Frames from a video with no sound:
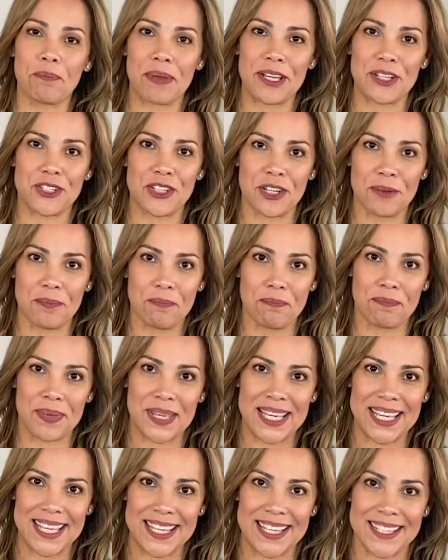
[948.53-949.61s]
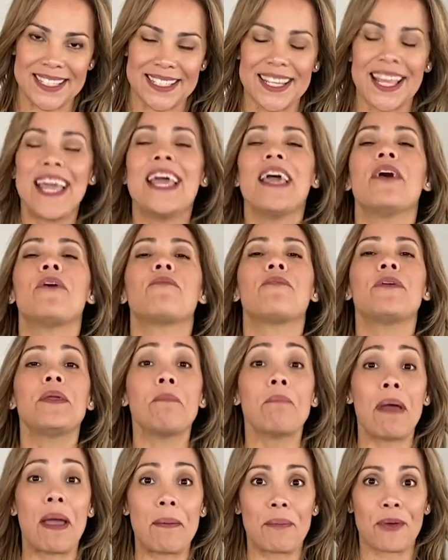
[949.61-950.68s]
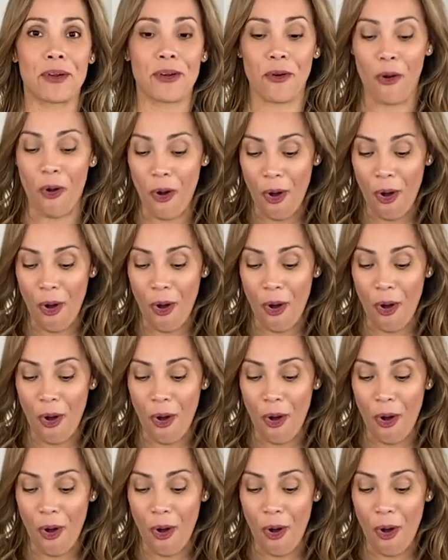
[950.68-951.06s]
pigeon peas. Remember,